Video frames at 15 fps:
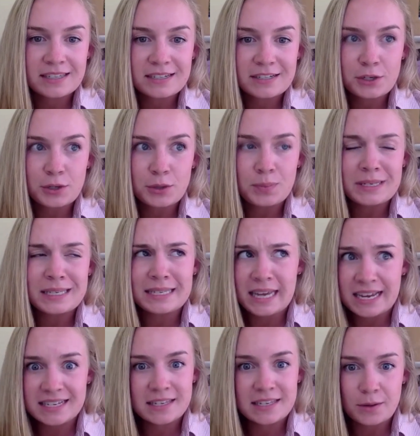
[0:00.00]
to
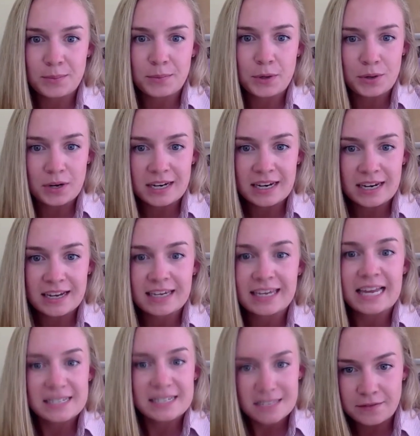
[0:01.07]
possess immunity
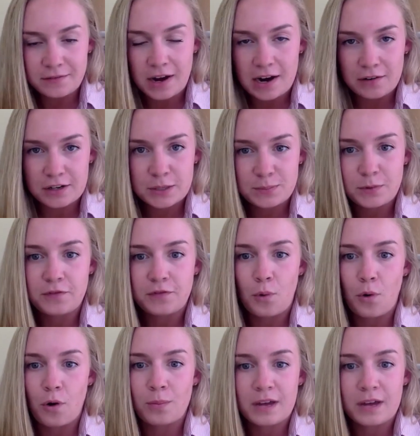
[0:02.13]
against the virus
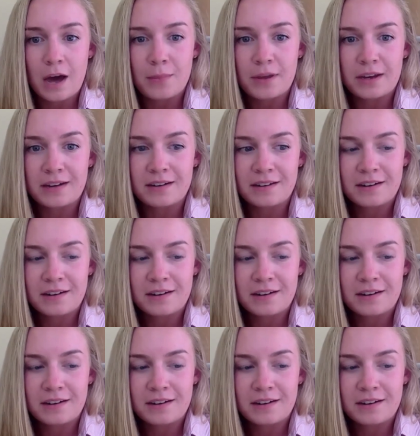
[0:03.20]
before becoming